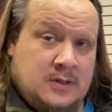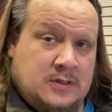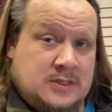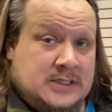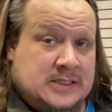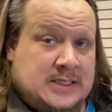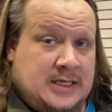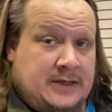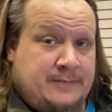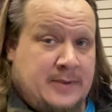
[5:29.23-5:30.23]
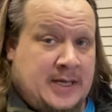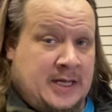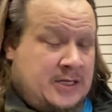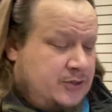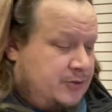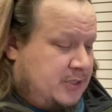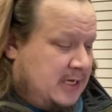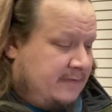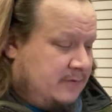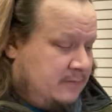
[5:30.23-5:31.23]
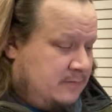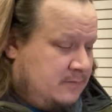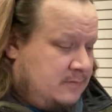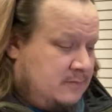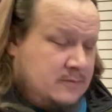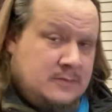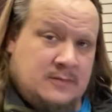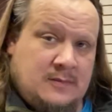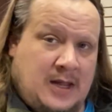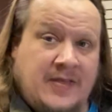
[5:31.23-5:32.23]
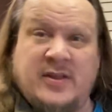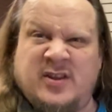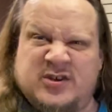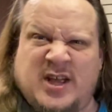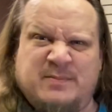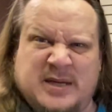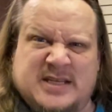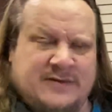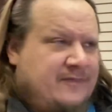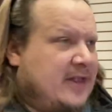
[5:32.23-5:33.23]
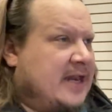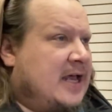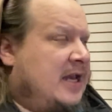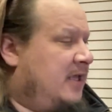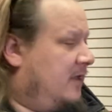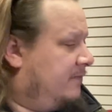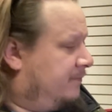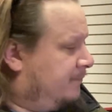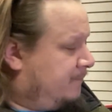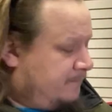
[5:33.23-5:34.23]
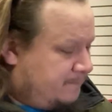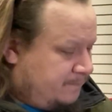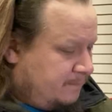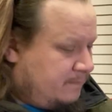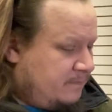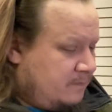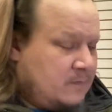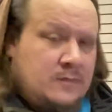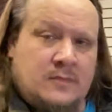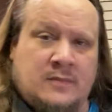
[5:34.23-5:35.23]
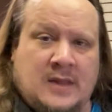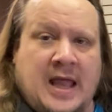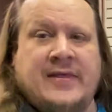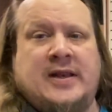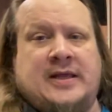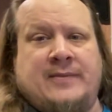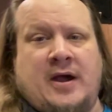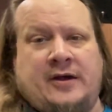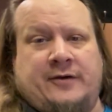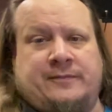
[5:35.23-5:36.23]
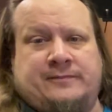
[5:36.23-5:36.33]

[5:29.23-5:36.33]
to C major 7, and then there's that B7 flat 9 again, and then E minor.